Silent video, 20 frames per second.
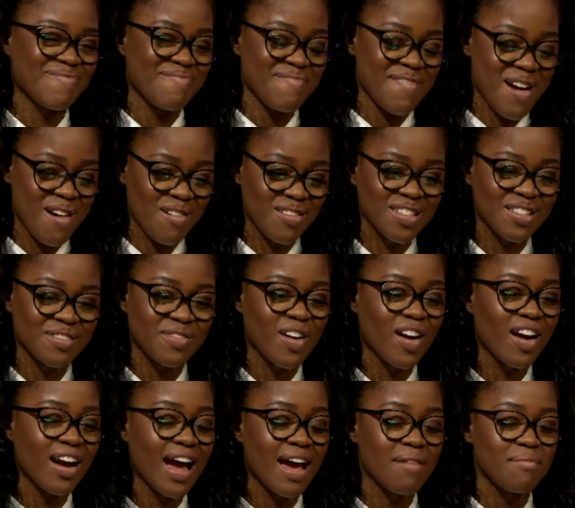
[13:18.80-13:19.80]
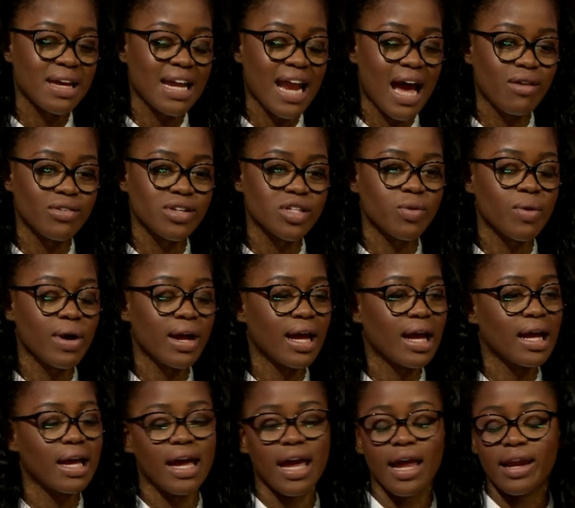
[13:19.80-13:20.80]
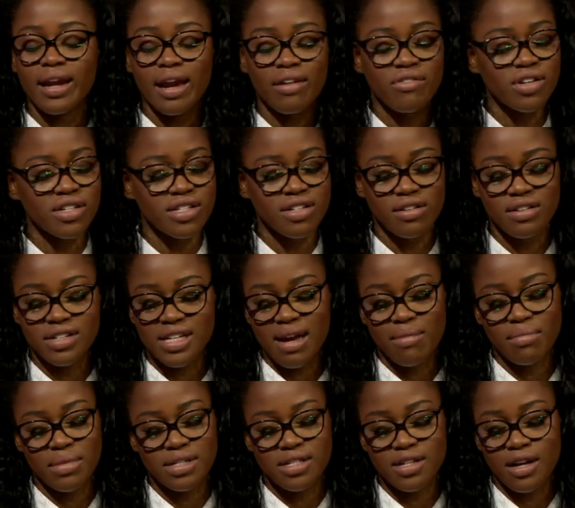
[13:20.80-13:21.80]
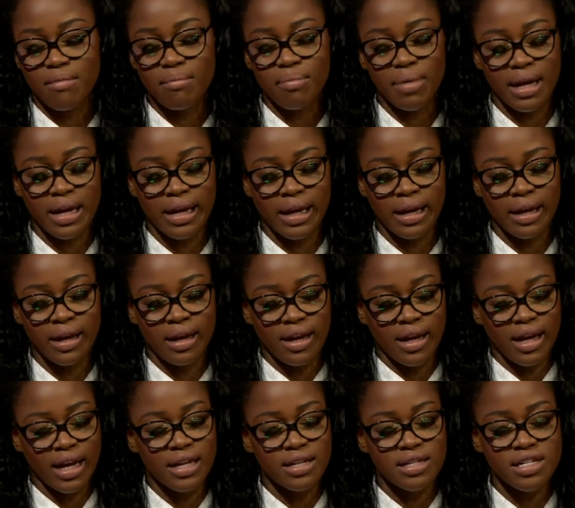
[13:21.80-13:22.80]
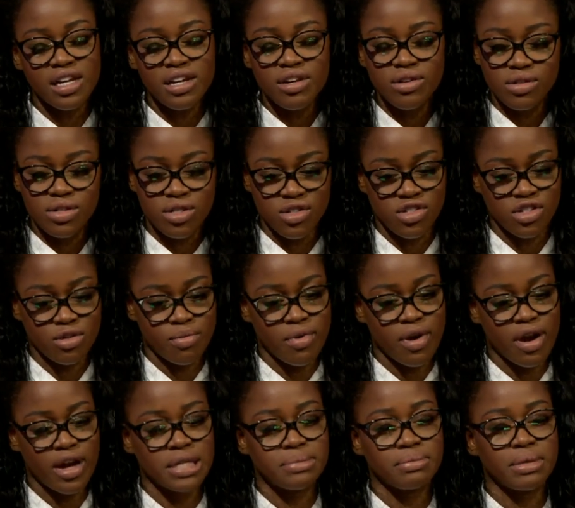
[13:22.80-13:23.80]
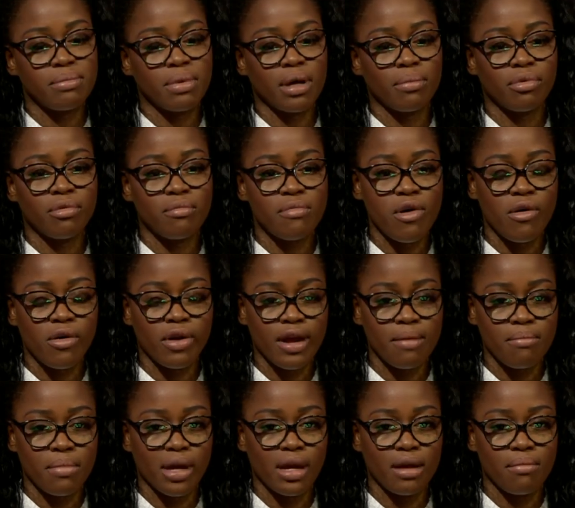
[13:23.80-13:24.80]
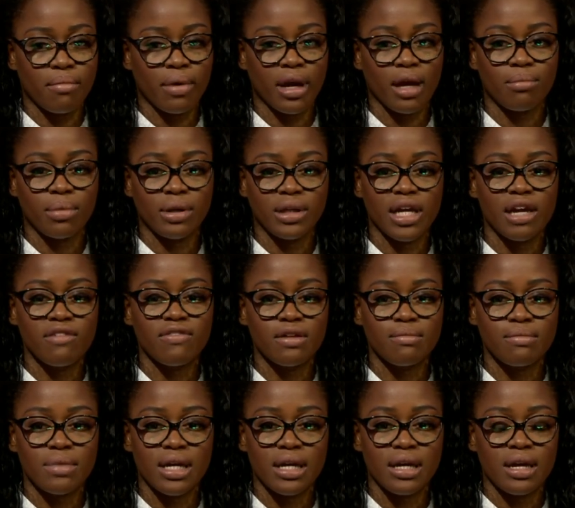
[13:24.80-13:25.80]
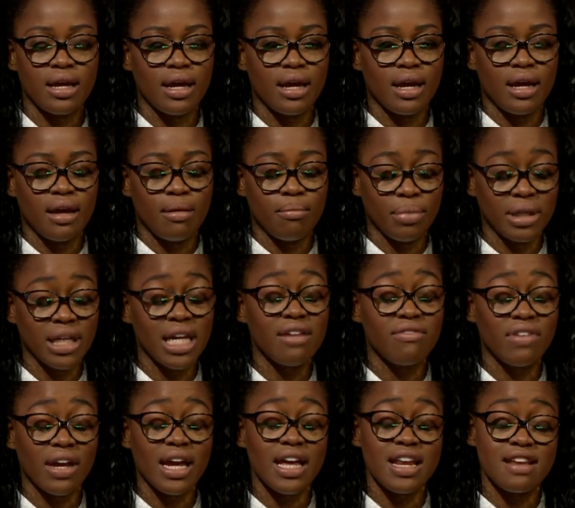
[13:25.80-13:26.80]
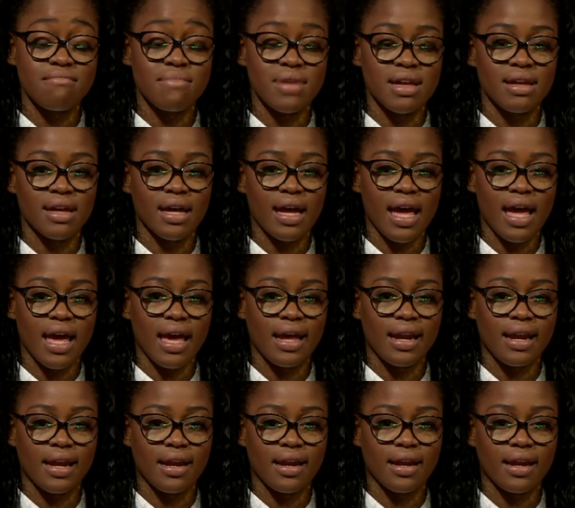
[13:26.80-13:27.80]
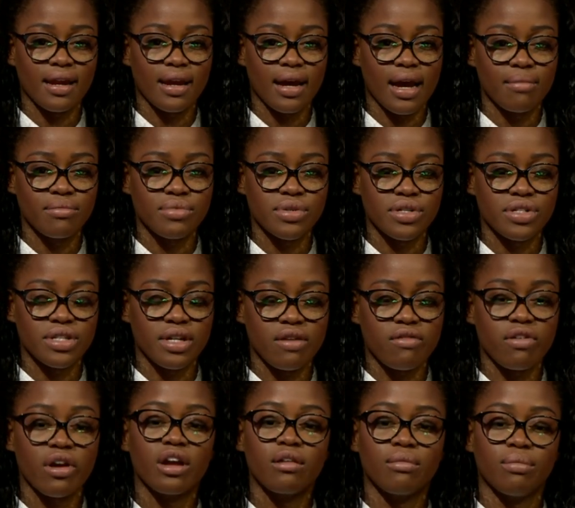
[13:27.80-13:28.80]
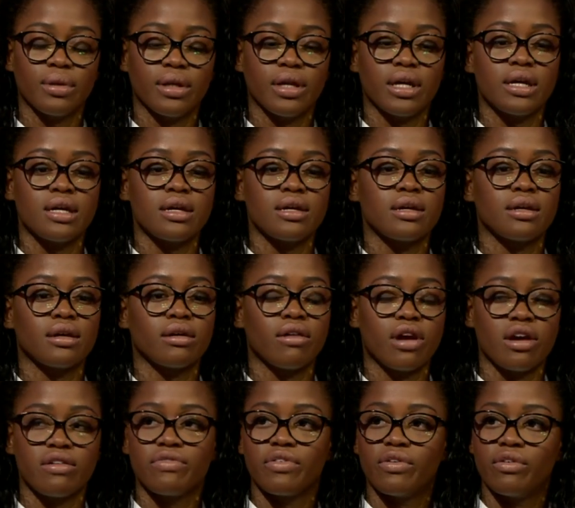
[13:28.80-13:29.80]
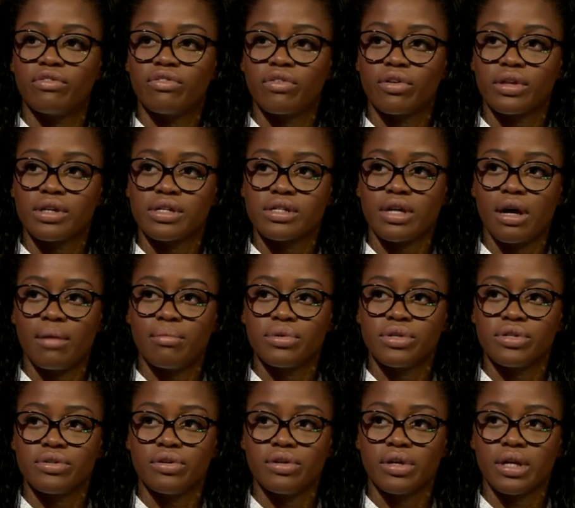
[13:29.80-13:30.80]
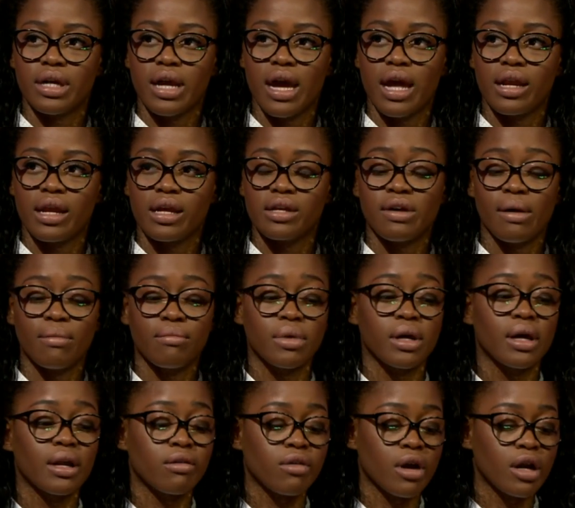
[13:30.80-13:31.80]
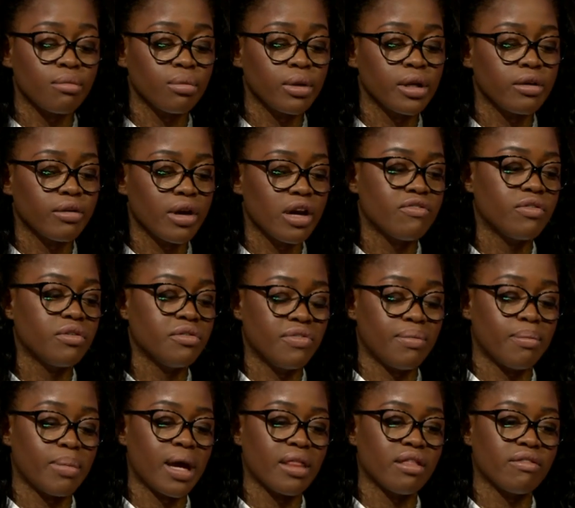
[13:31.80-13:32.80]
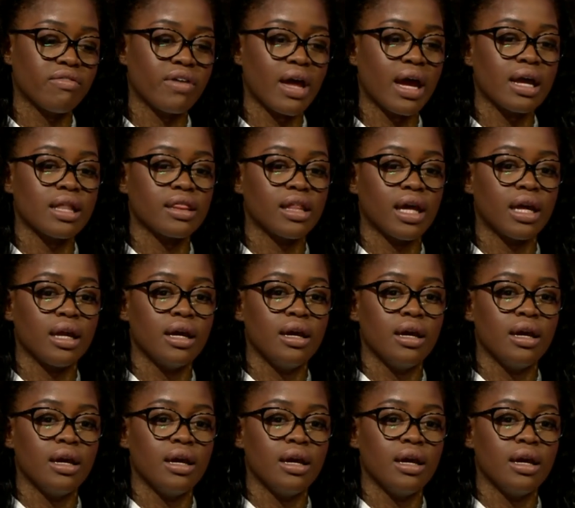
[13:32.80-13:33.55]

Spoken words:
I was quite, and every single time this company continues to surprise me by promoting me and by believing in me, and I'm just incredibly grateful for this opportunity. And I'm incredibly grateful by the fact that